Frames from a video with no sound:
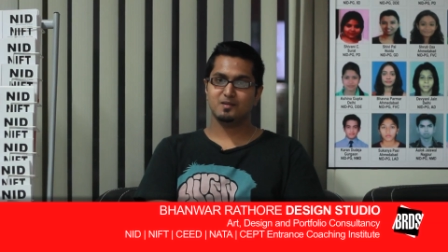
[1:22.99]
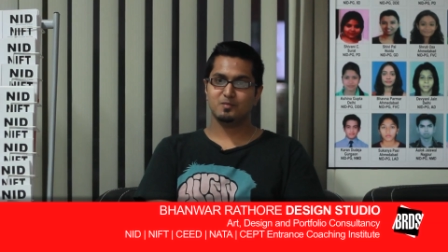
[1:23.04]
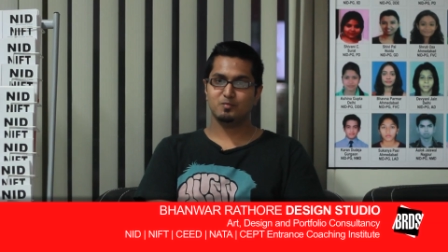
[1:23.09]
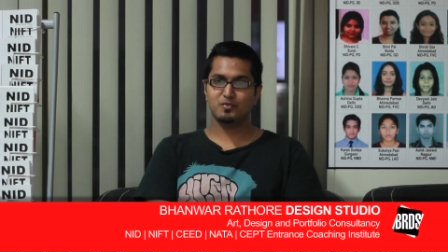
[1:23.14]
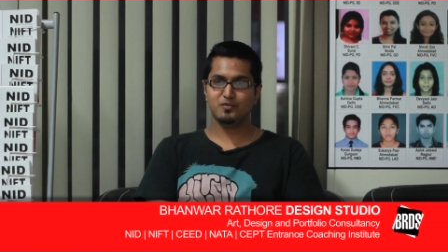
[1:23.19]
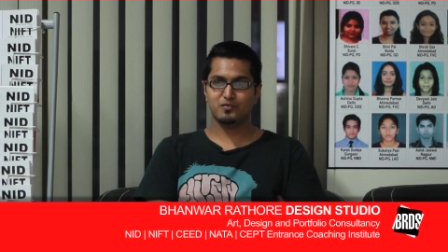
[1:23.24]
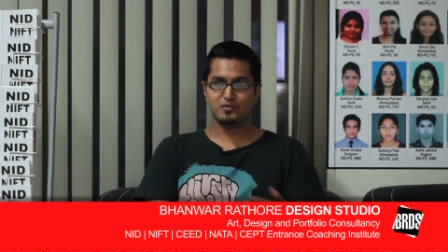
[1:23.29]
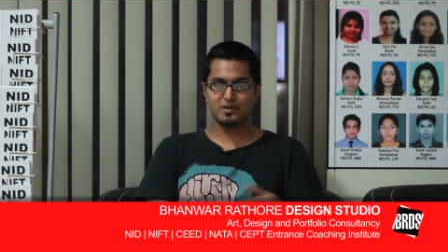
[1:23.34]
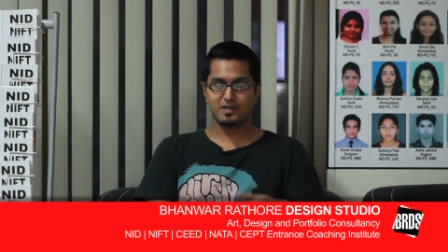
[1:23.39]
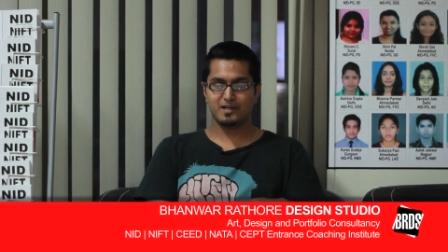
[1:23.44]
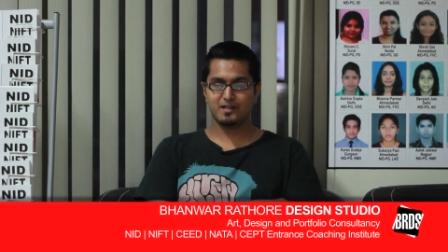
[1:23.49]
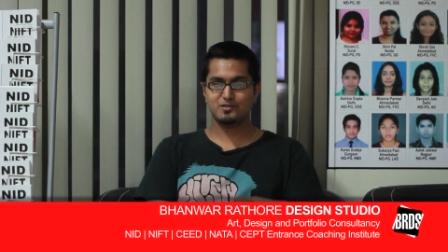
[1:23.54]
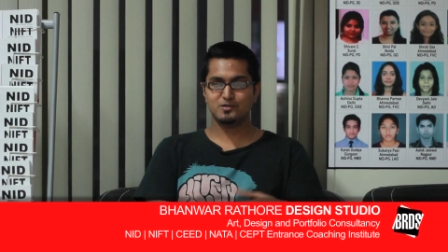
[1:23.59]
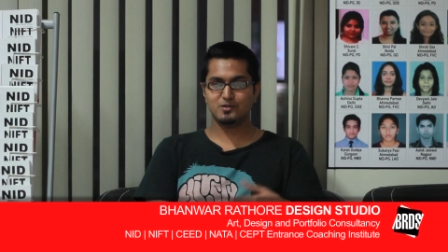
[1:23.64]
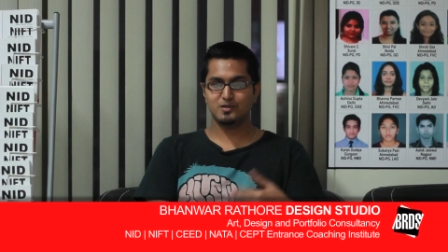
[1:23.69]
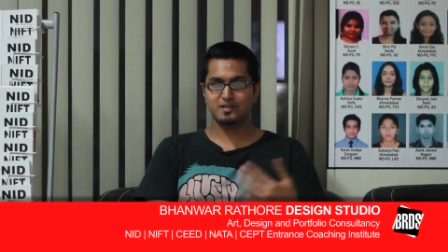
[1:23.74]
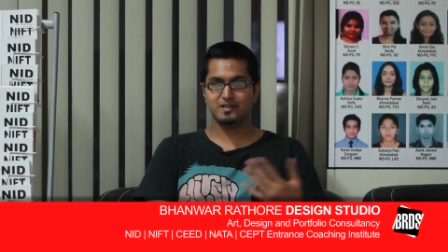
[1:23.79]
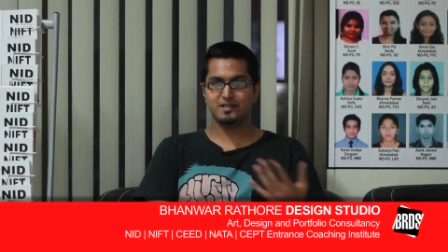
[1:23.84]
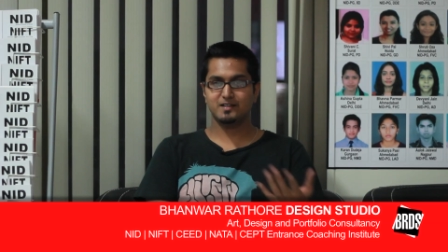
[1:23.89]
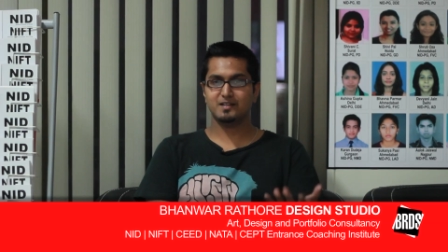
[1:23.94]
before it
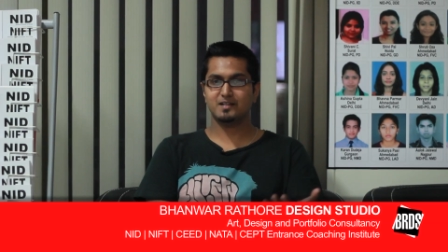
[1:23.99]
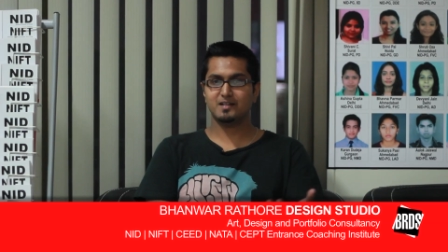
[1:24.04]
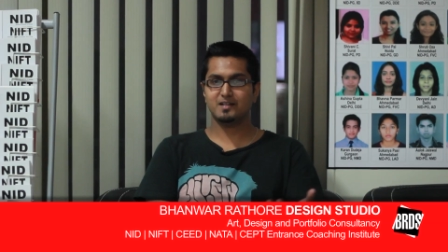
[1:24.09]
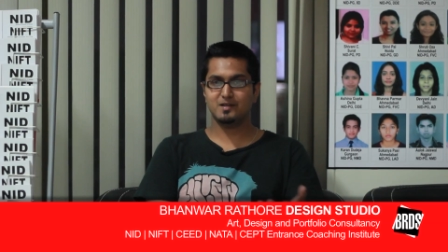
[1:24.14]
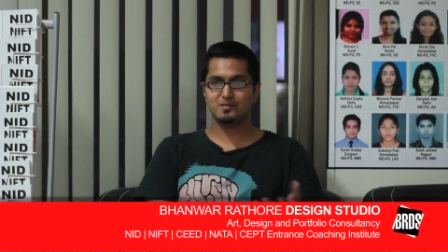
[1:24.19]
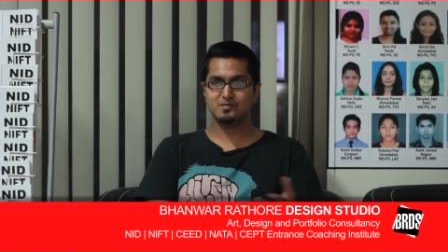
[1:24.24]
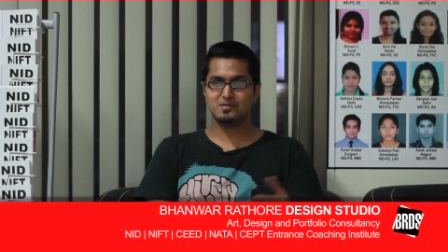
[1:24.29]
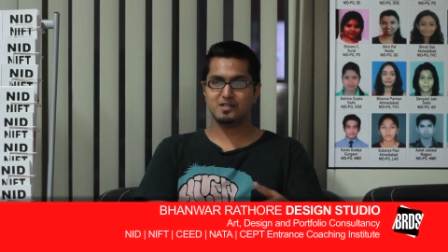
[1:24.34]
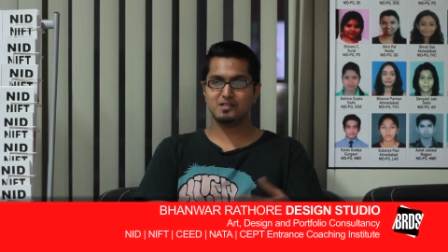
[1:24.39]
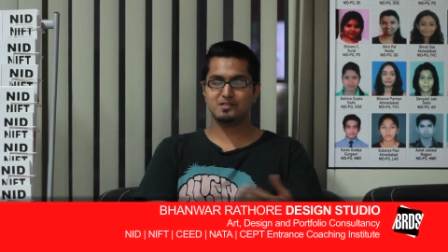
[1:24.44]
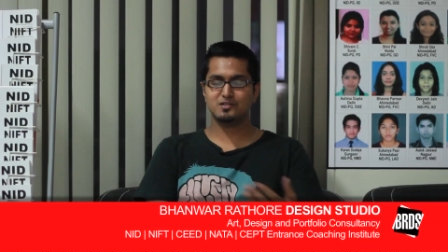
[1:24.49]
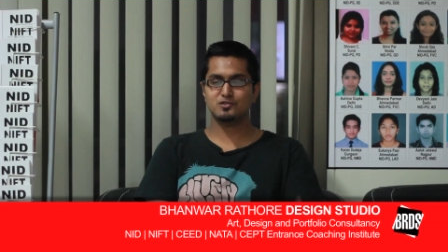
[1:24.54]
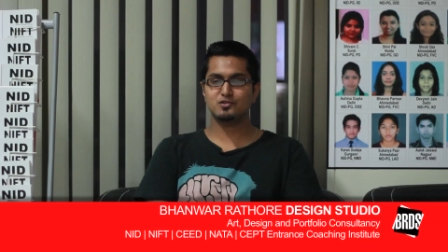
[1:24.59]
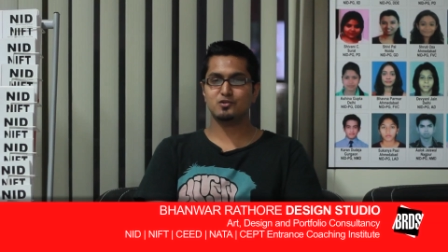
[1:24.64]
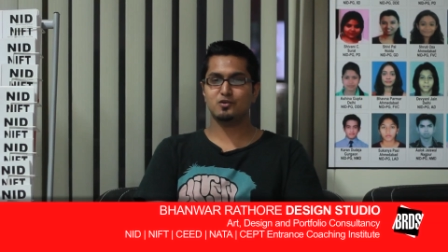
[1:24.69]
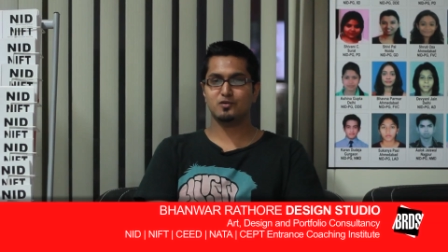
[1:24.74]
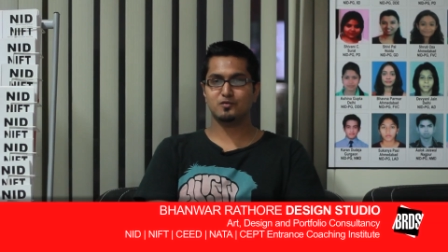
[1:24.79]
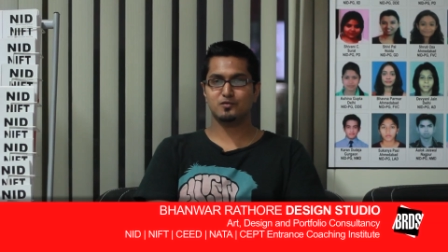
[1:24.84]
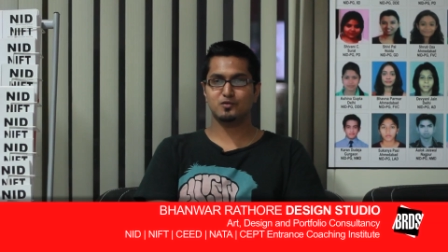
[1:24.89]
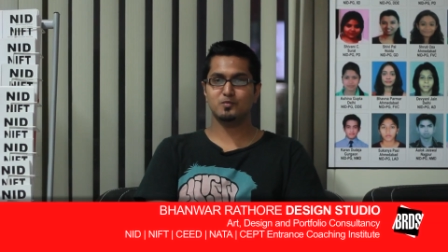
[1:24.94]
actually comes as a
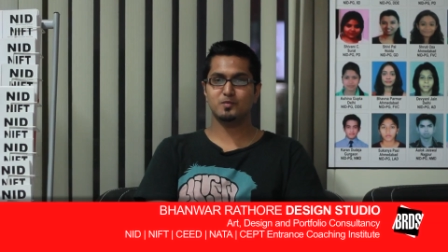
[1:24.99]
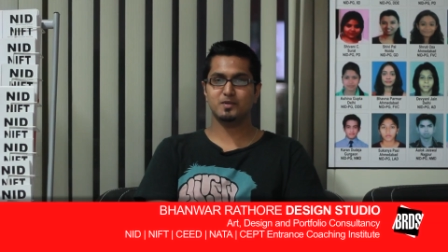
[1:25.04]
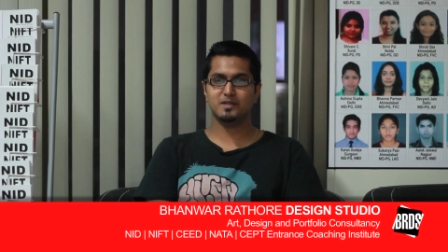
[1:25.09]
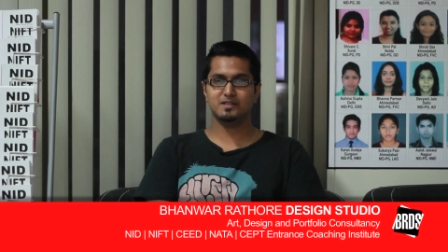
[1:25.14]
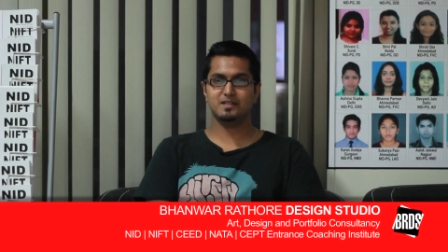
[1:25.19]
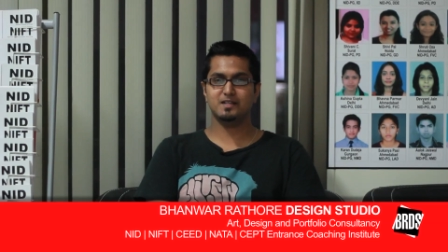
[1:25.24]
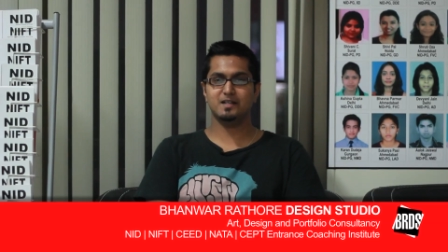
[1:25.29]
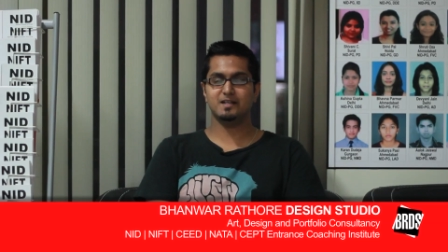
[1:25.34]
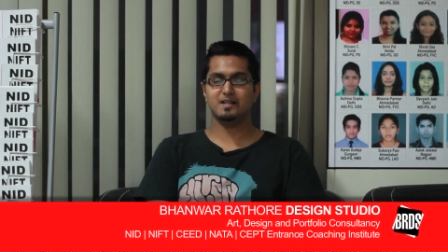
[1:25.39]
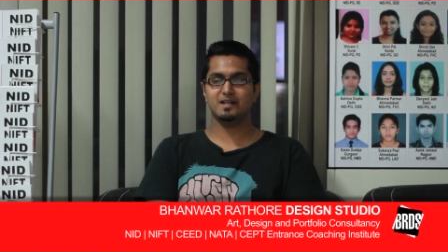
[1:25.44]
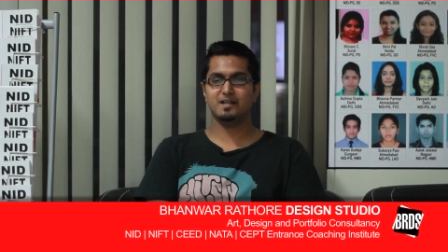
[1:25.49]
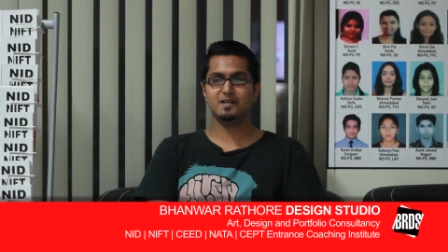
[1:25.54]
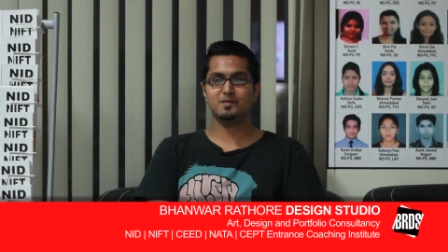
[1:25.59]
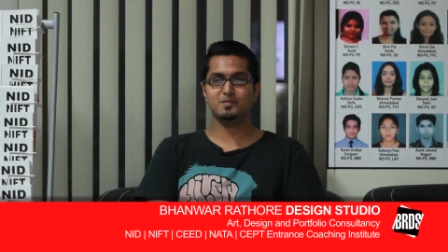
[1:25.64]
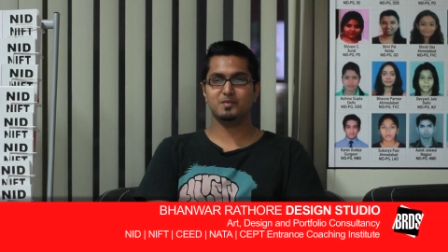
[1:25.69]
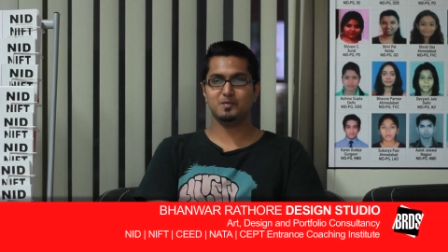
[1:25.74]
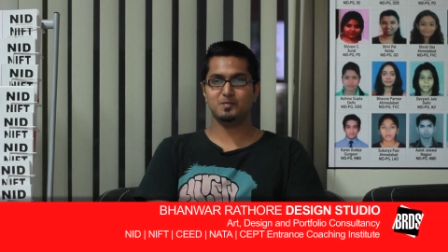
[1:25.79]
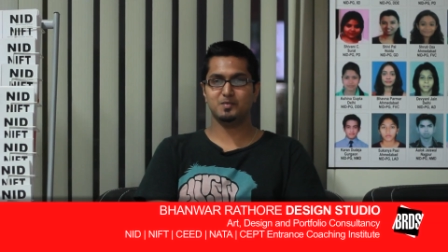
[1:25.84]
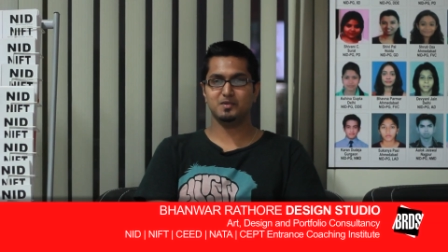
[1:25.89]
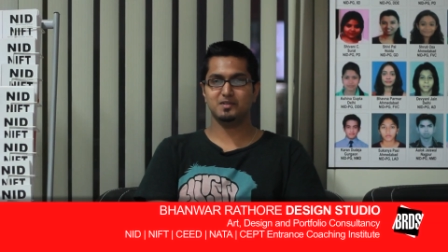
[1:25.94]
shock to me in the NID
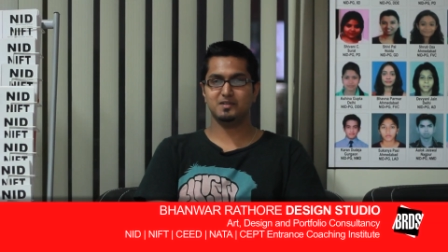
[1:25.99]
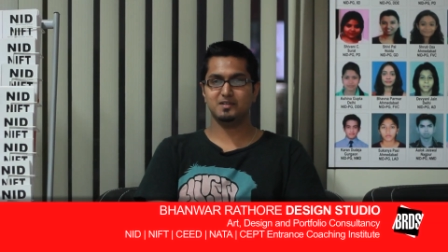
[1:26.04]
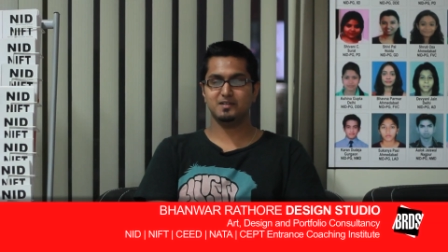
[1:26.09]
paper.